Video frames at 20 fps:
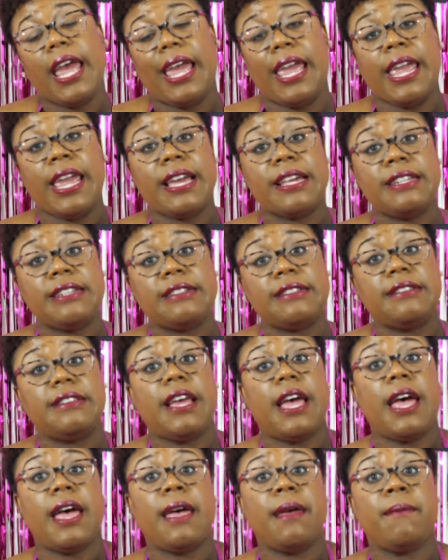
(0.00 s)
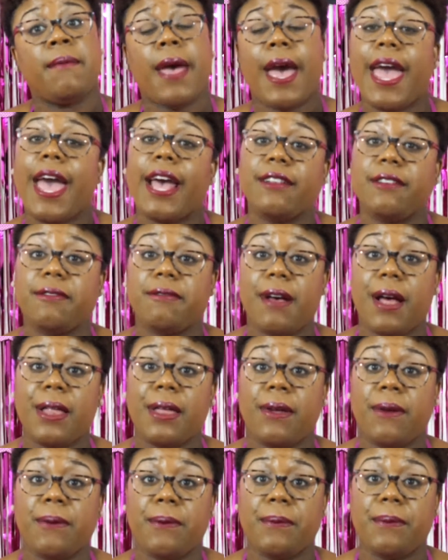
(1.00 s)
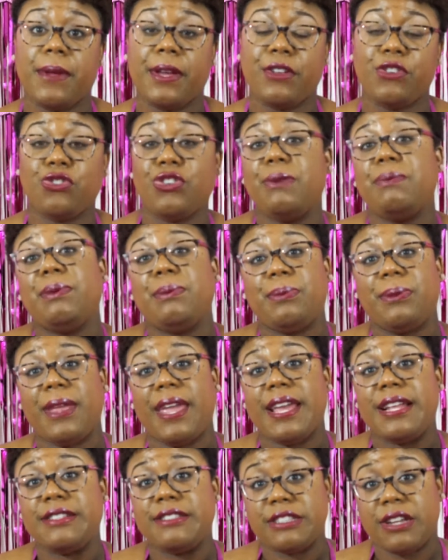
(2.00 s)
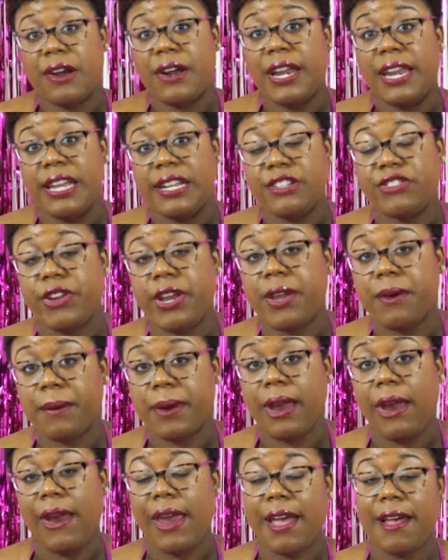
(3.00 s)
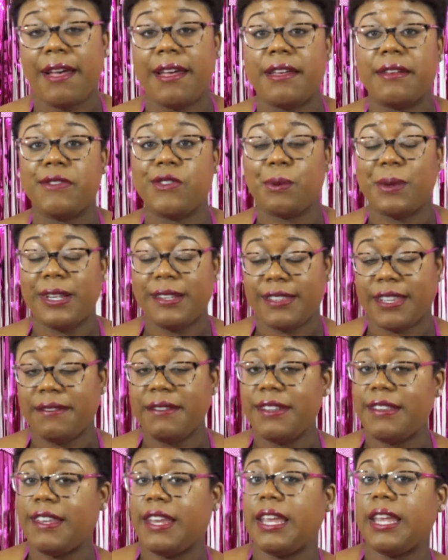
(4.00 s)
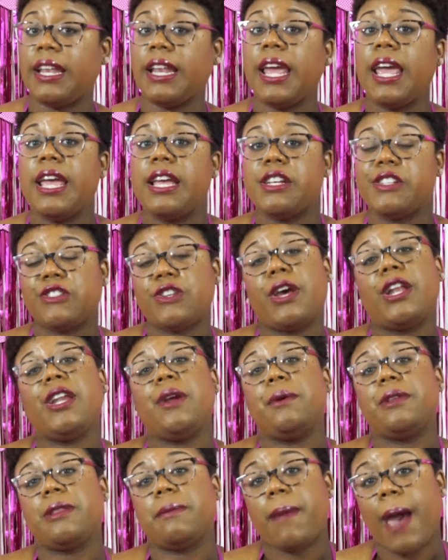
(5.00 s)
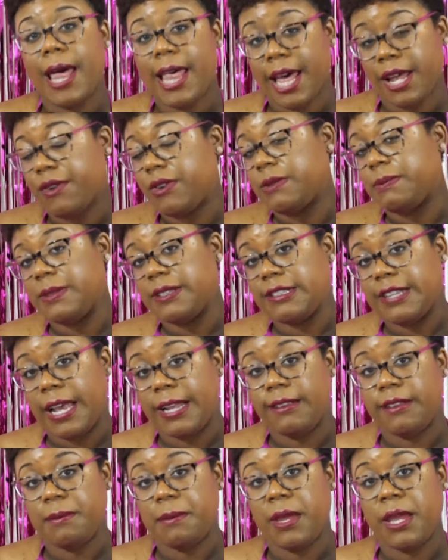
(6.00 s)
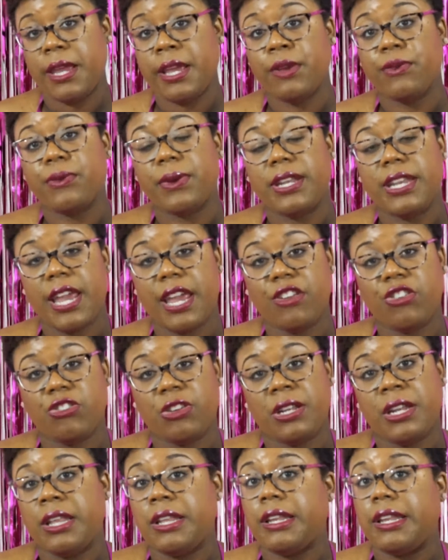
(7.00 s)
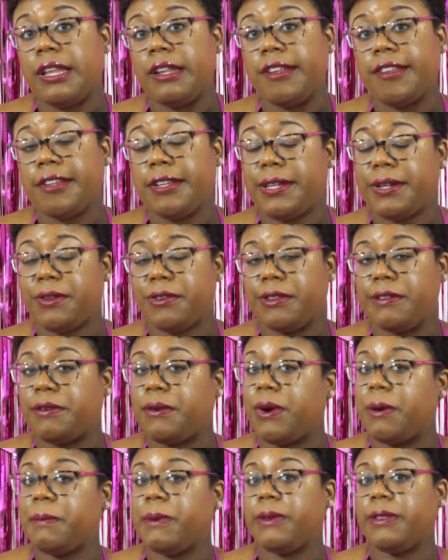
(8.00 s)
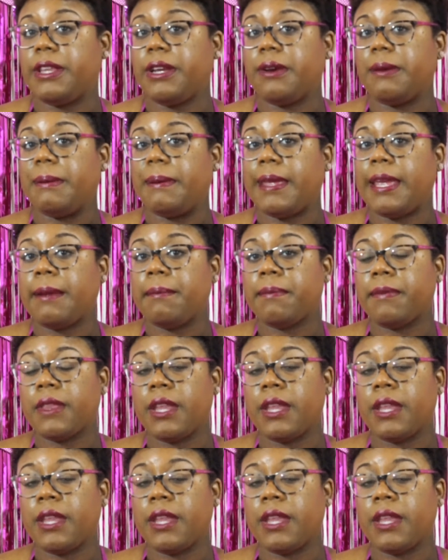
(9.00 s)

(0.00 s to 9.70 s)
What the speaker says: and I had to follow a treatment plan starting in January of 2017, starting with the bilateral mastectomy, radiation, and then 10 years of hormone therapy.